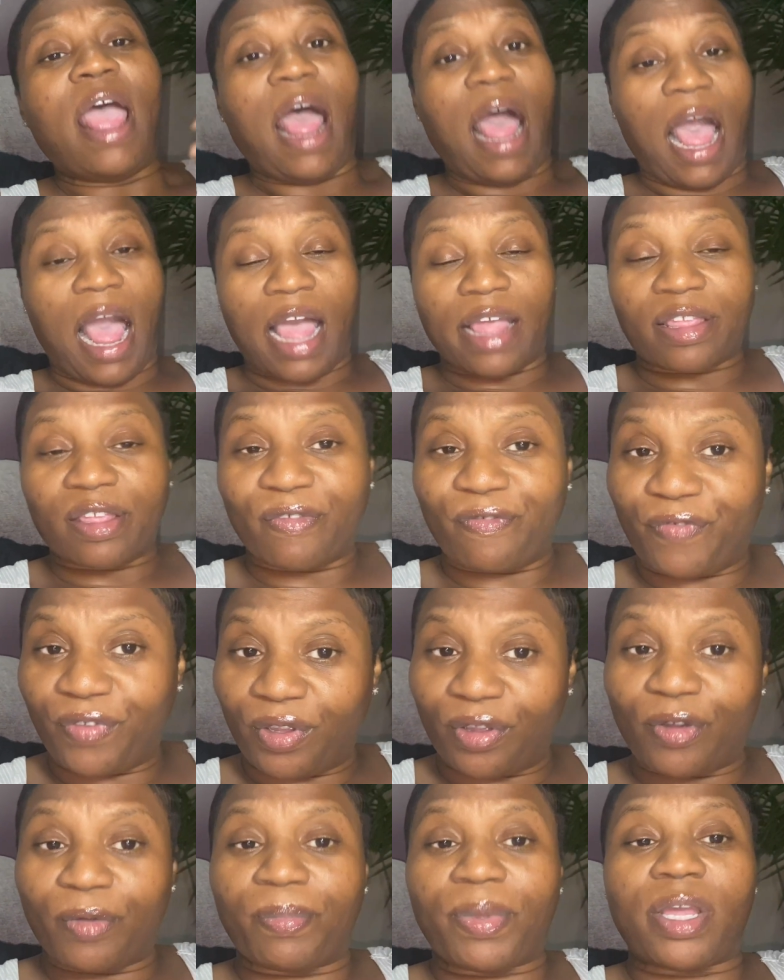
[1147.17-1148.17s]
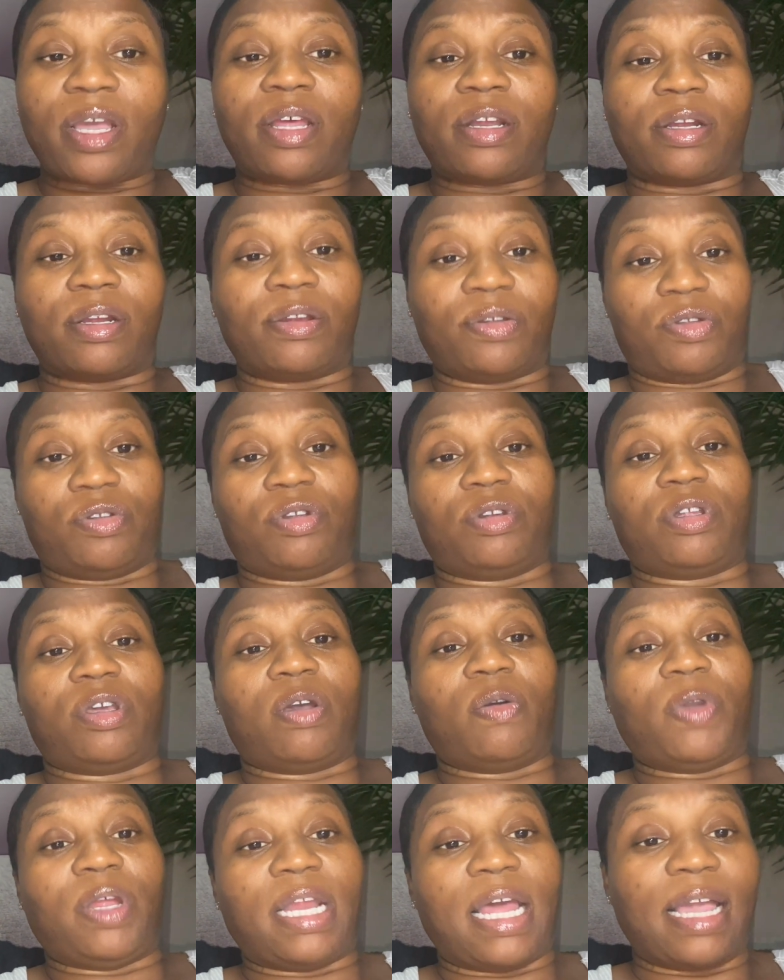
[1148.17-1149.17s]
I can feel better, you
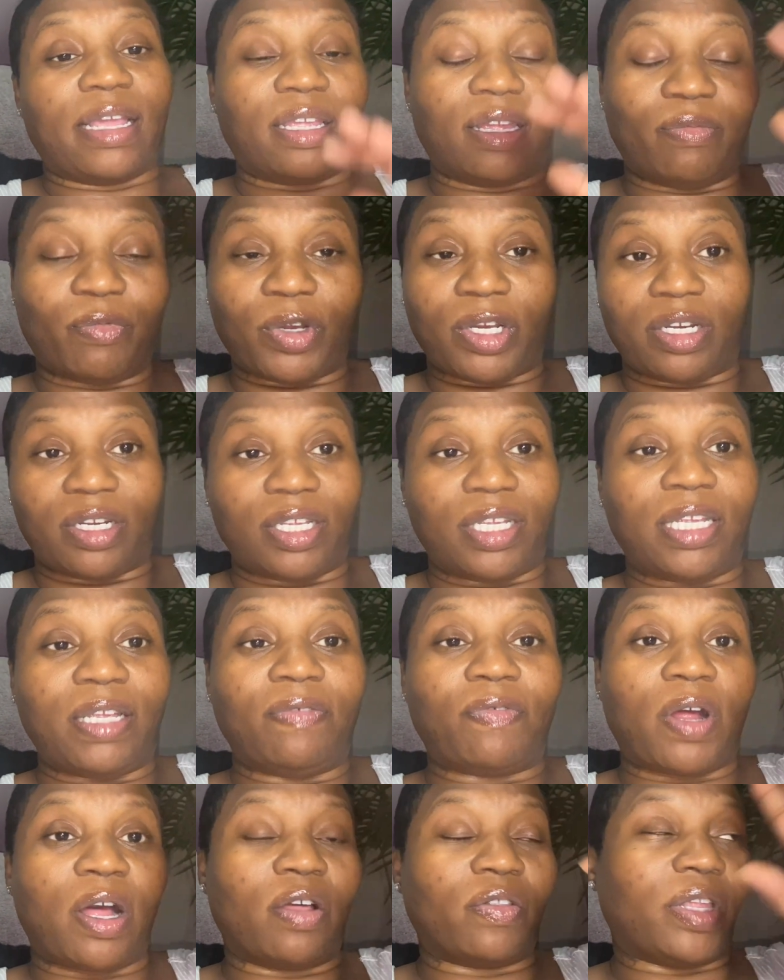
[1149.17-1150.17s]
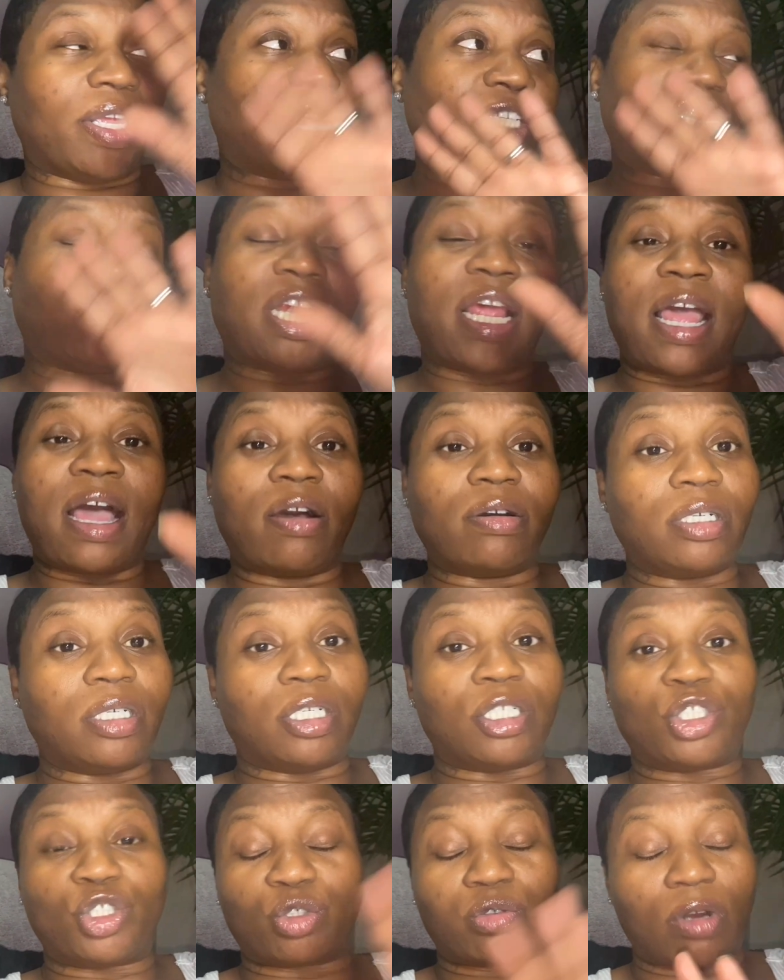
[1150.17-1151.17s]
know, and I can relieve all that
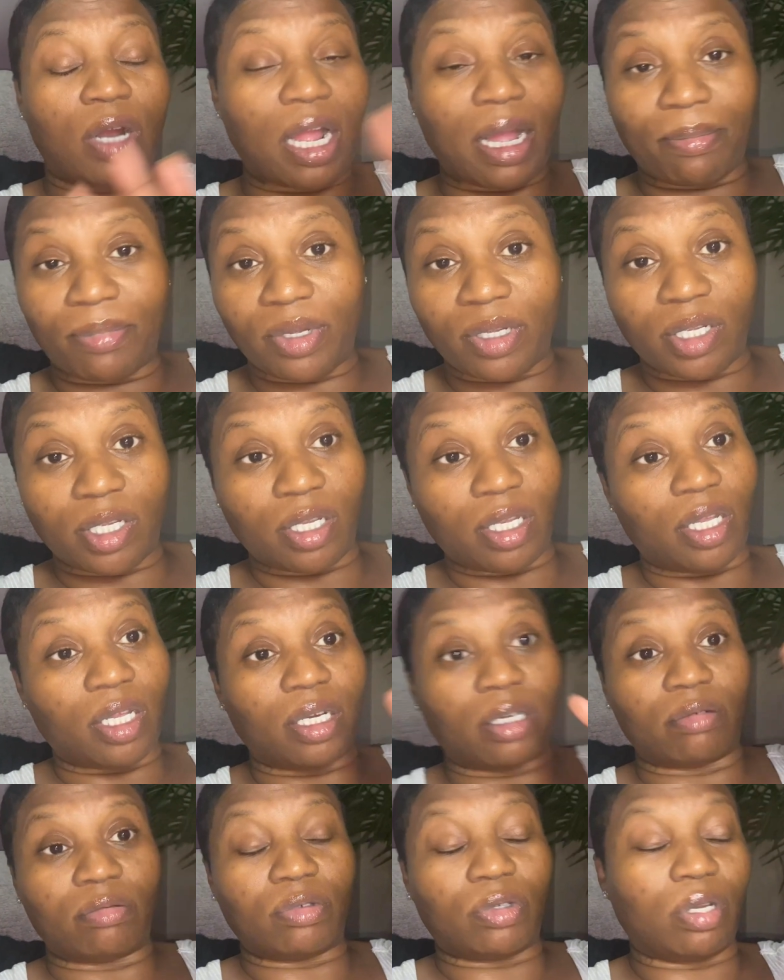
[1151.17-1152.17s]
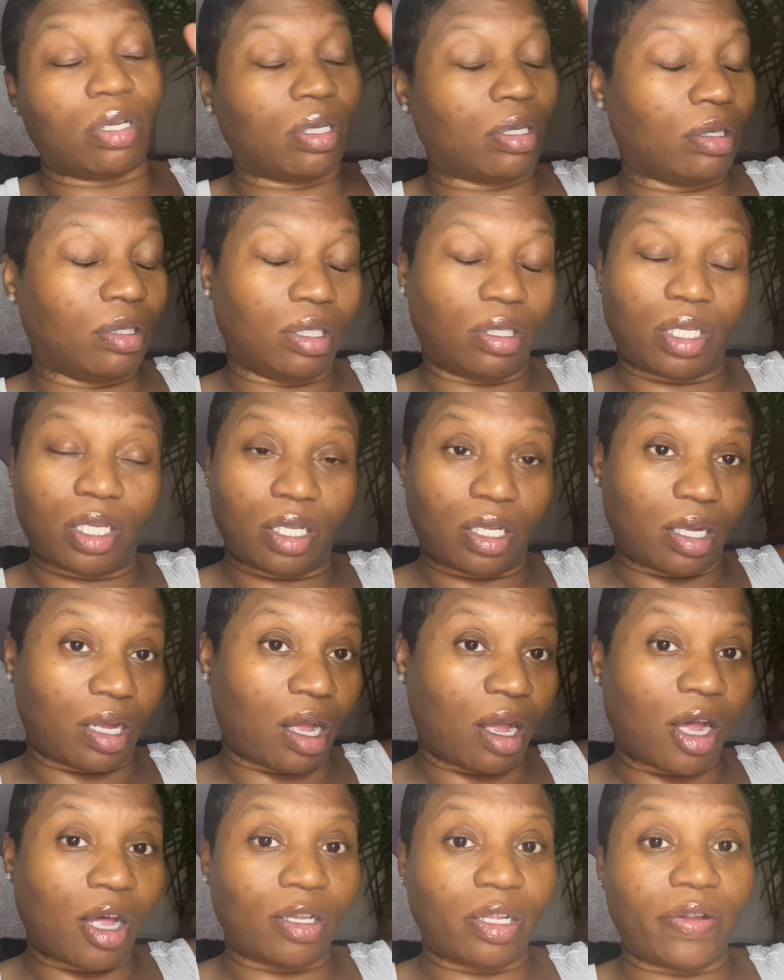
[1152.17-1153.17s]
childhood trauma and yeah,
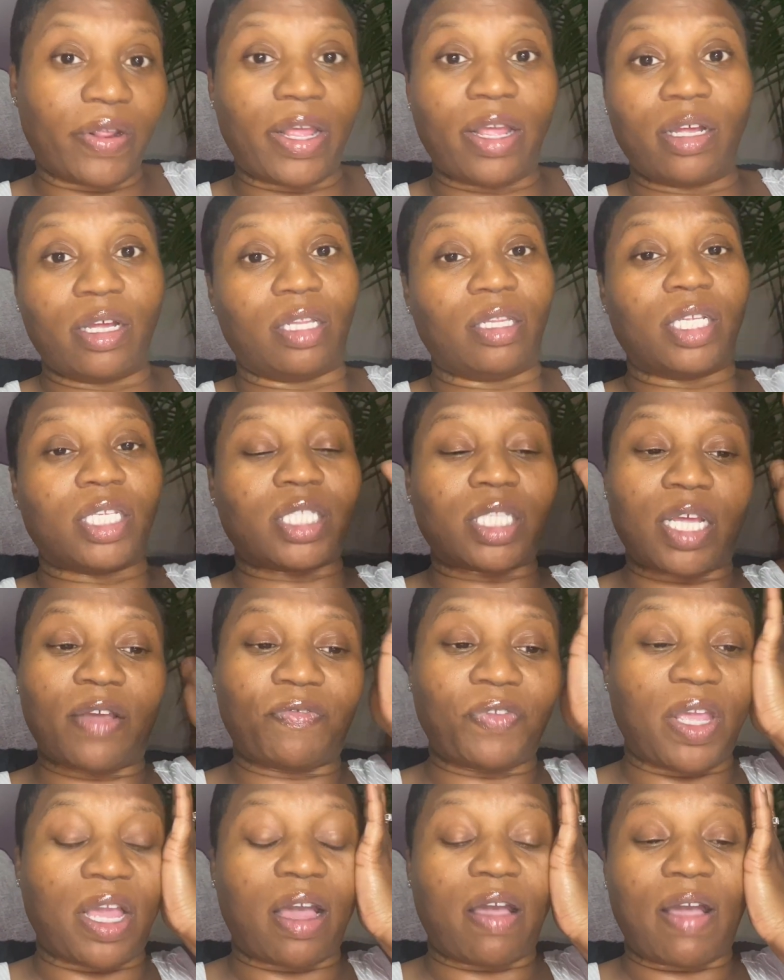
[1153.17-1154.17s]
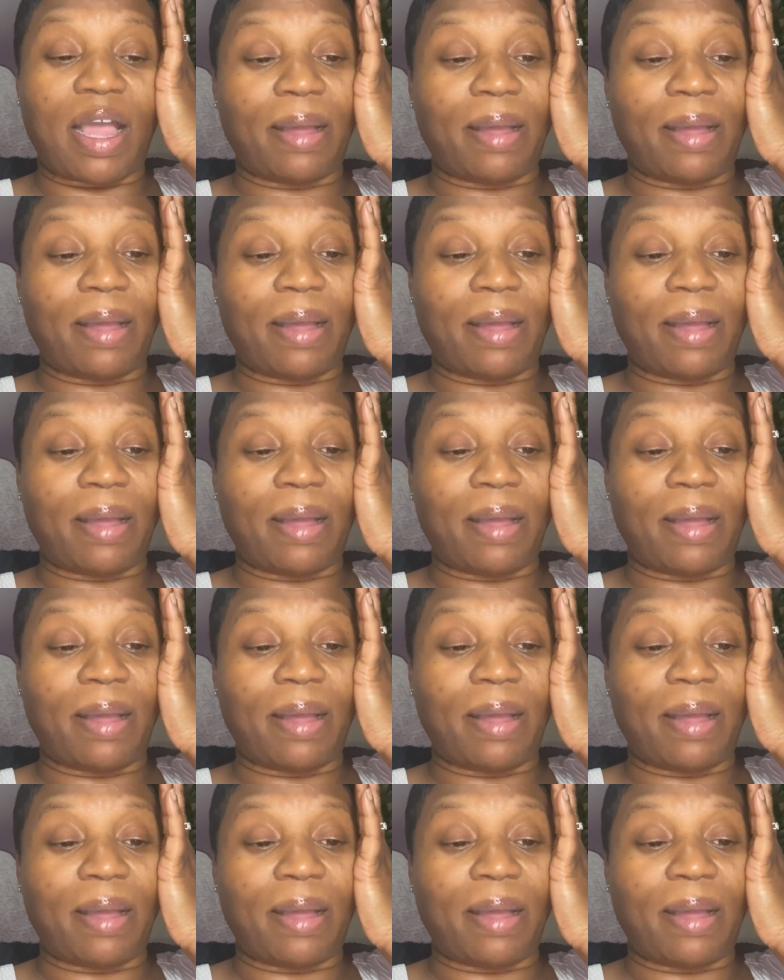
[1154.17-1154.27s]
all of that other stuff, y'all.